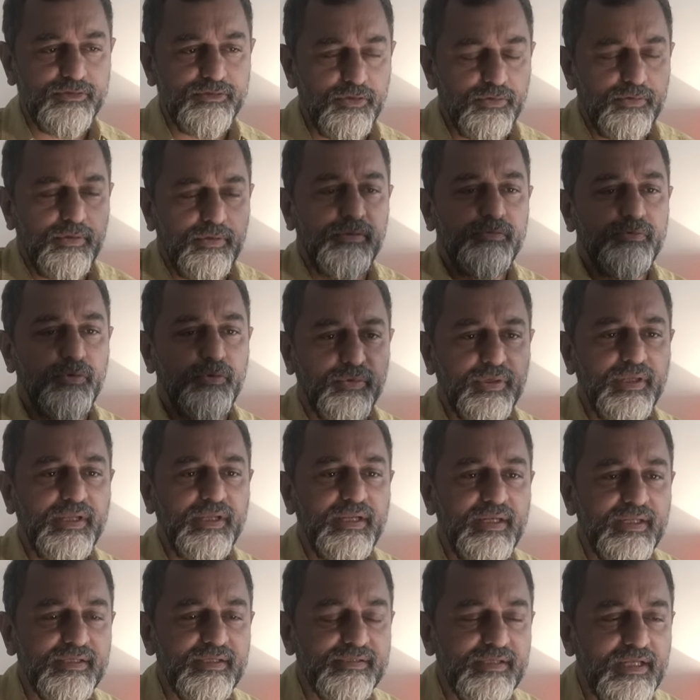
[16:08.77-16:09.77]
You're now talking
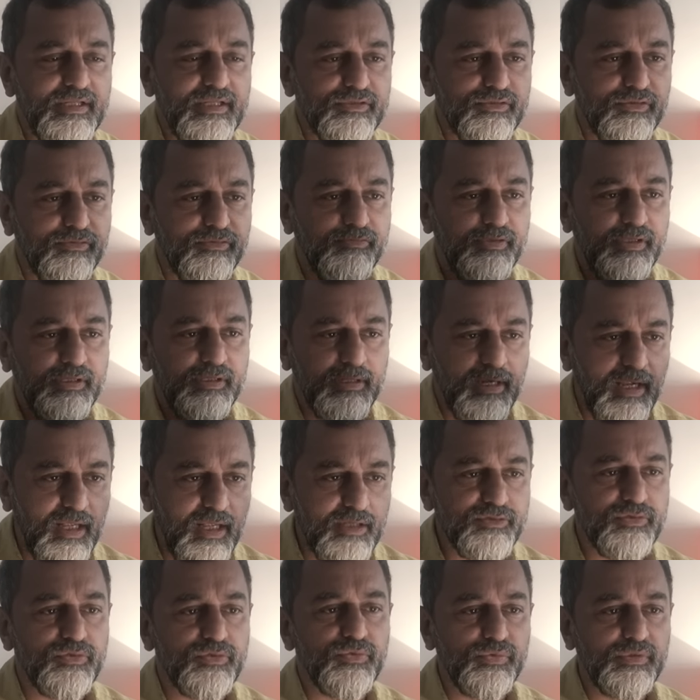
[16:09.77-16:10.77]
in a sense of the
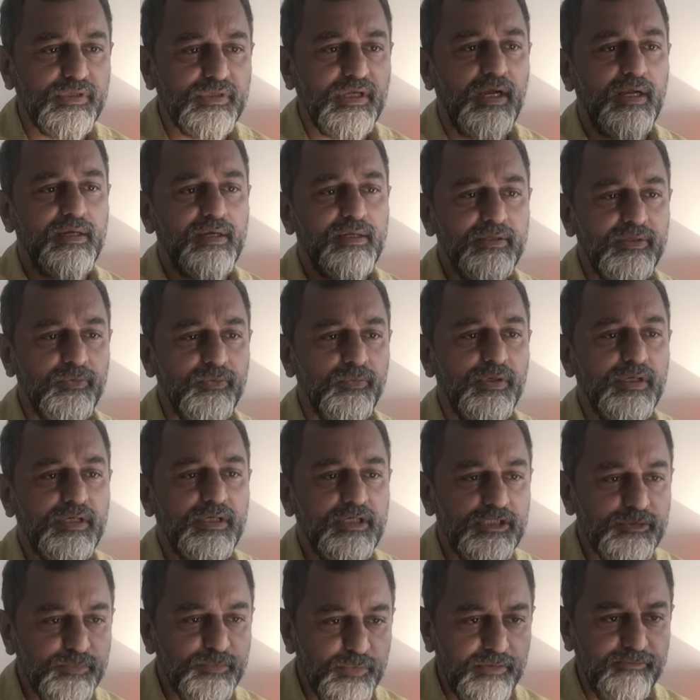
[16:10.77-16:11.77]
grassroots cadre, the
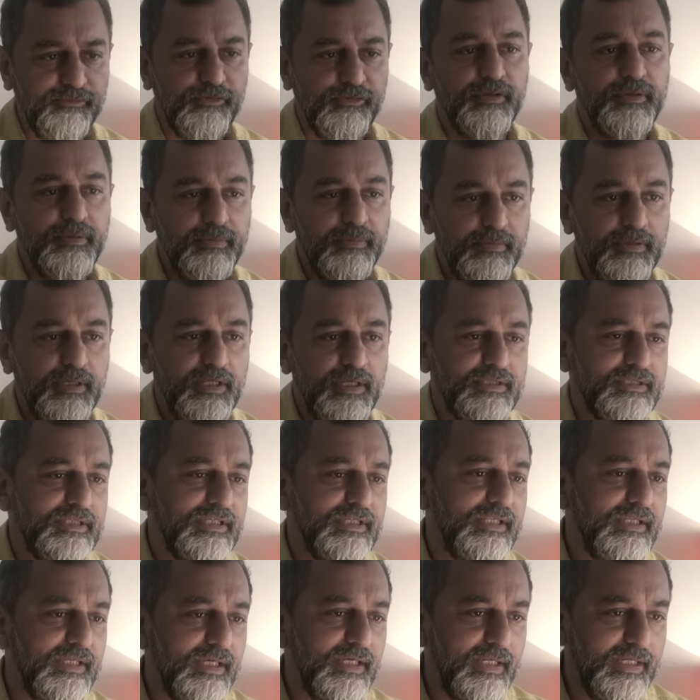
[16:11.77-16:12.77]
workers, but for a
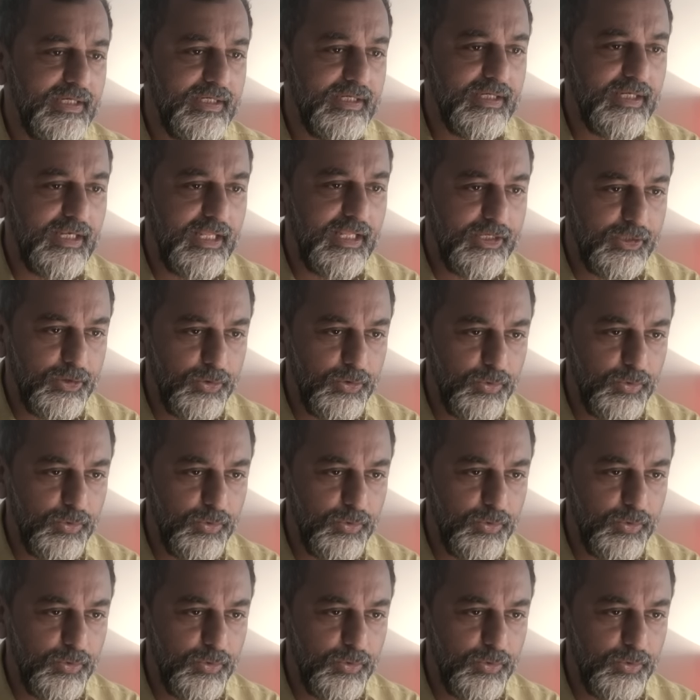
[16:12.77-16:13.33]
senior leader like